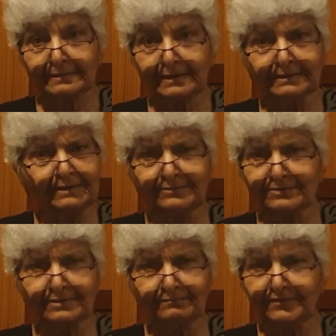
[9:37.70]
This
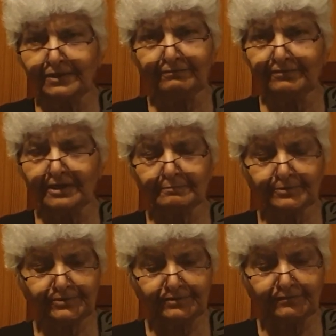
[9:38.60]
is the way of
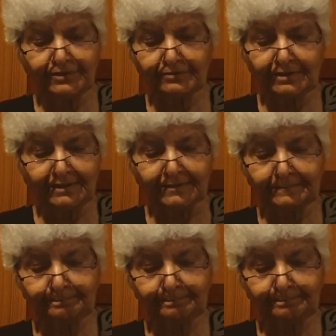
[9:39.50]
farmers even today.